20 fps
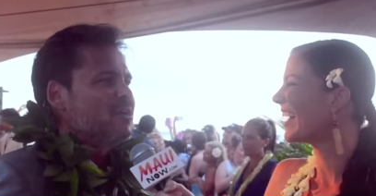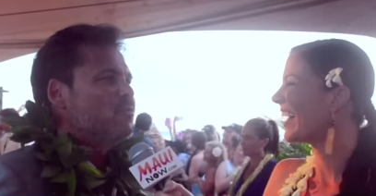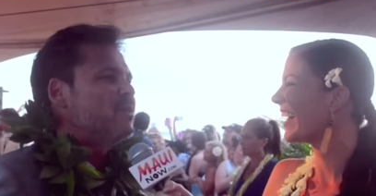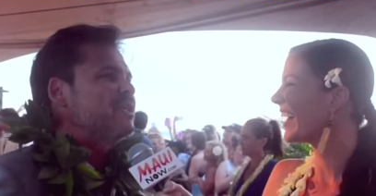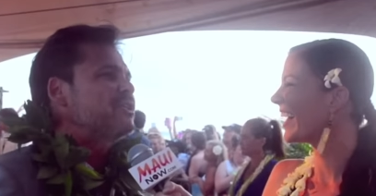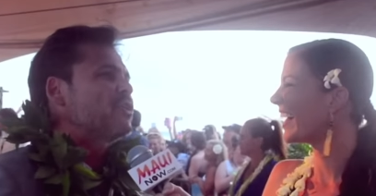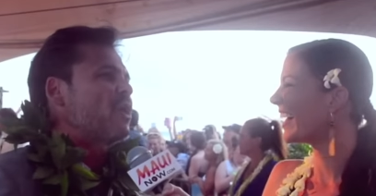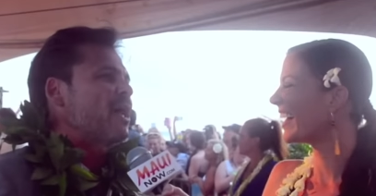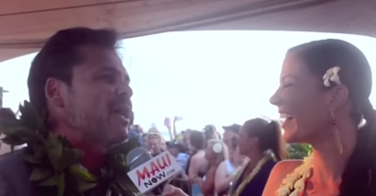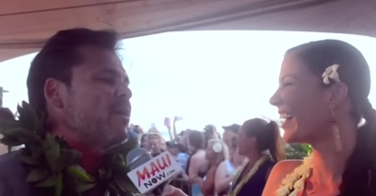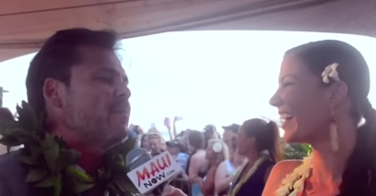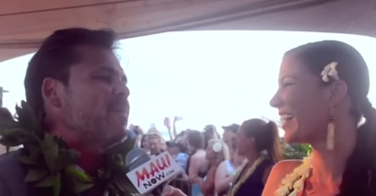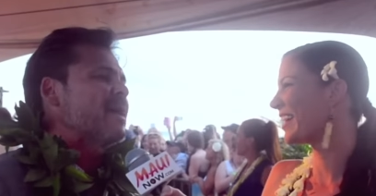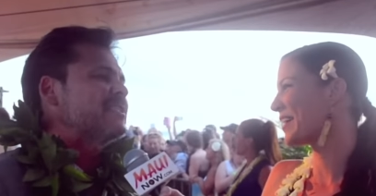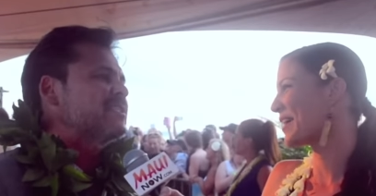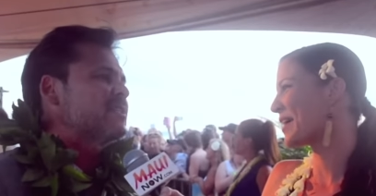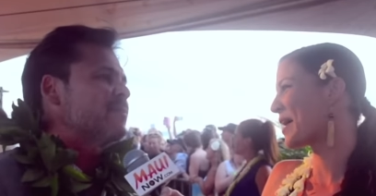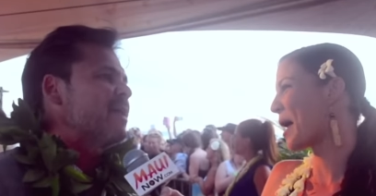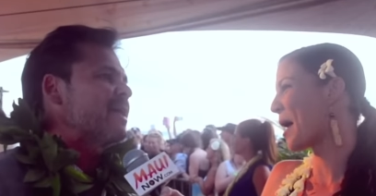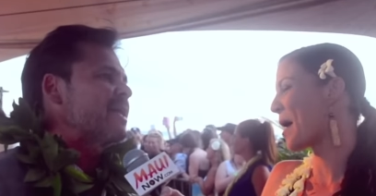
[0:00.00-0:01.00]
Speaker 1: We try our
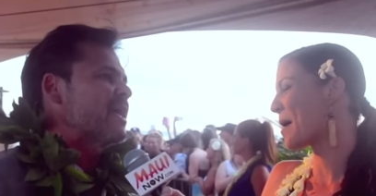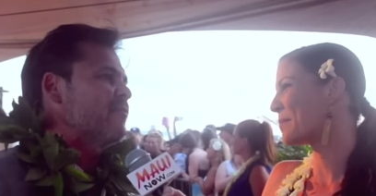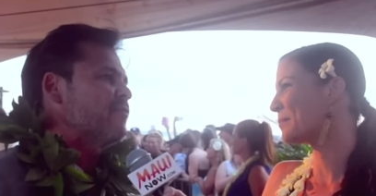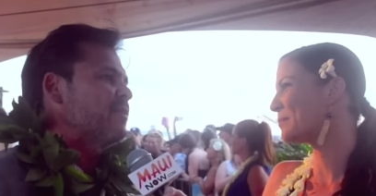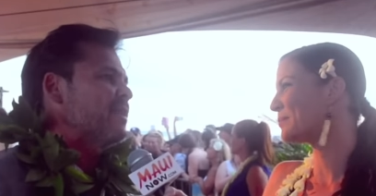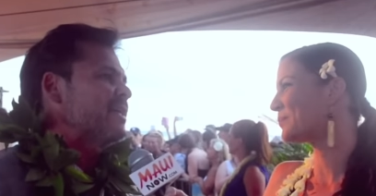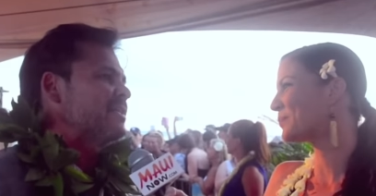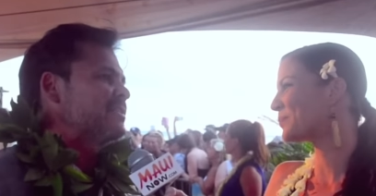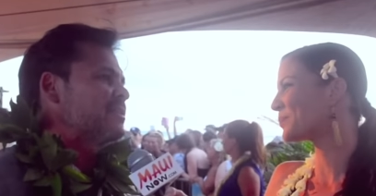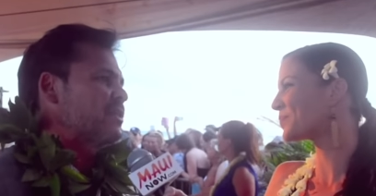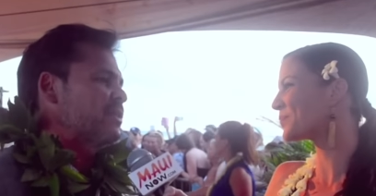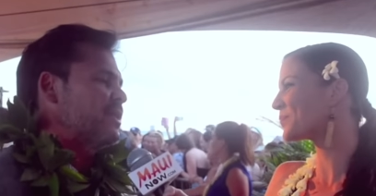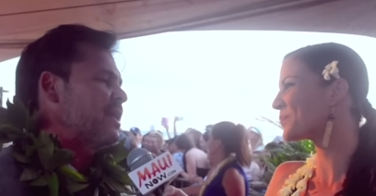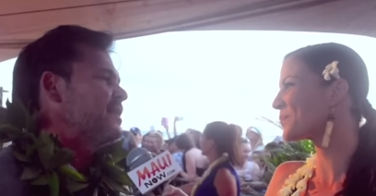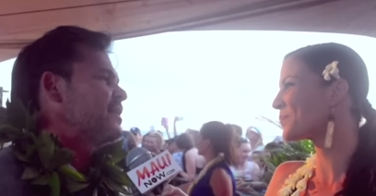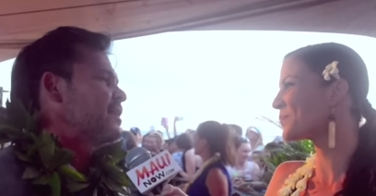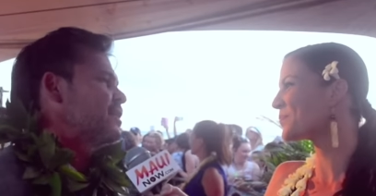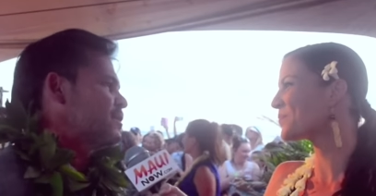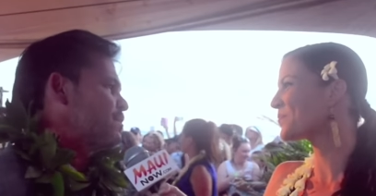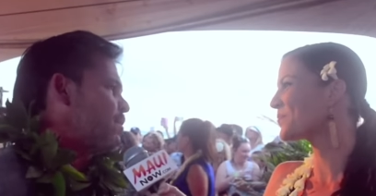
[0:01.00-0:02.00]
best to make everything as
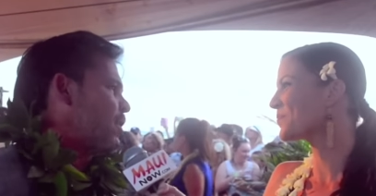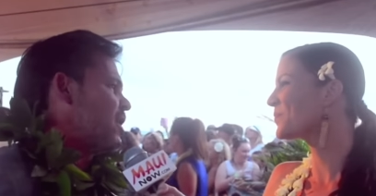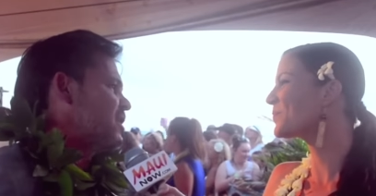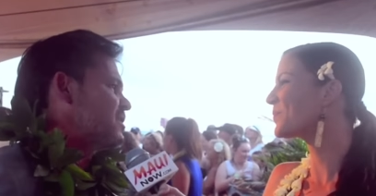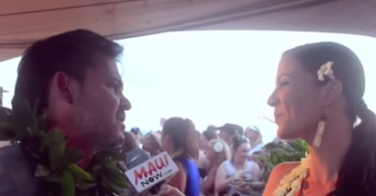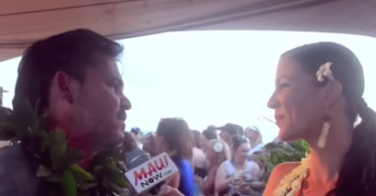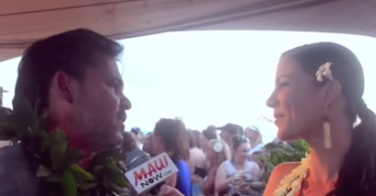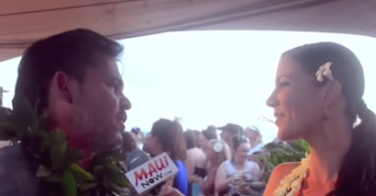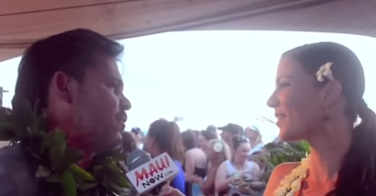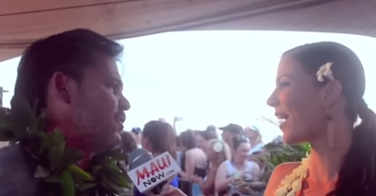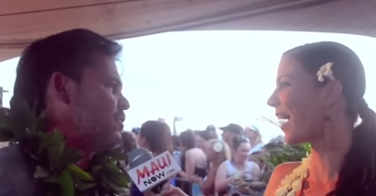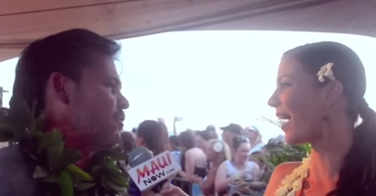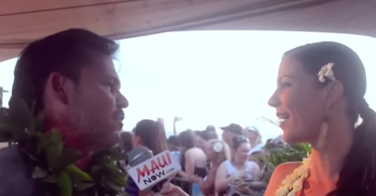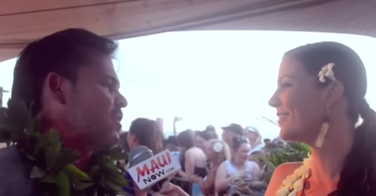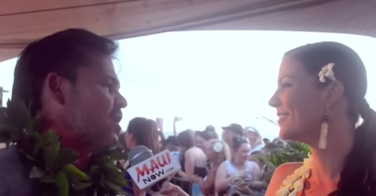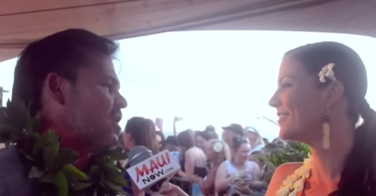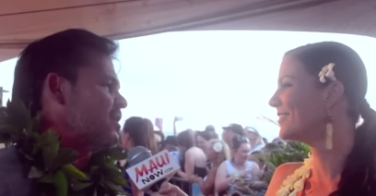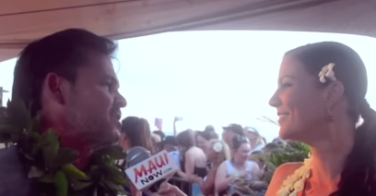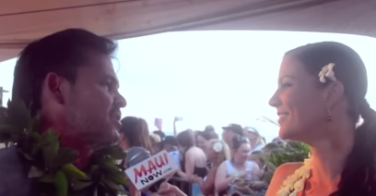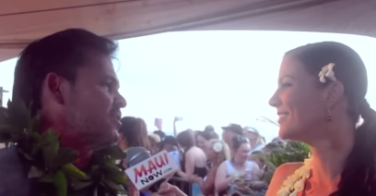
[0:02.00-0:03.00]
authentic as possible with
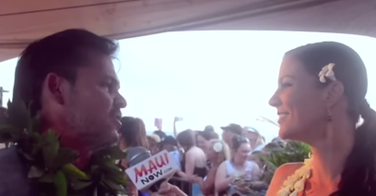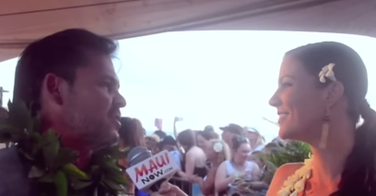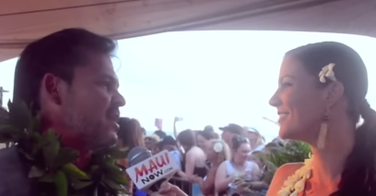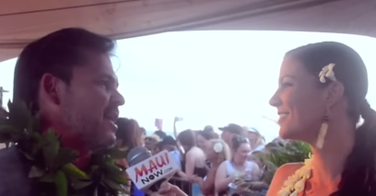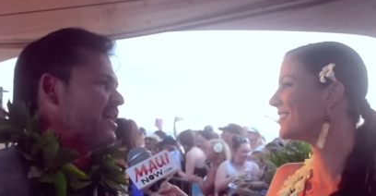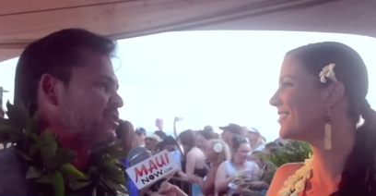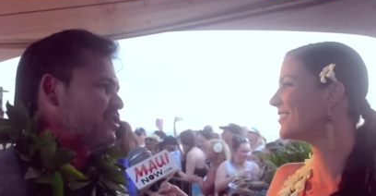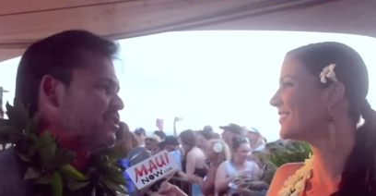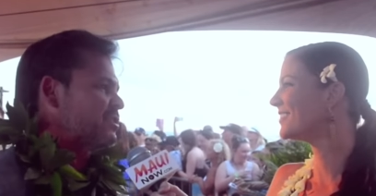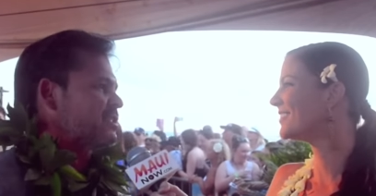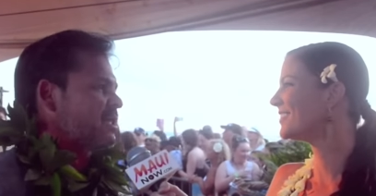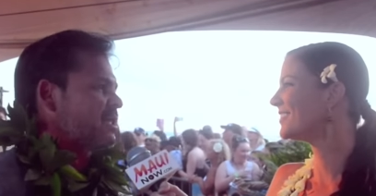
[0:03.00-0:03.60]
regards to location.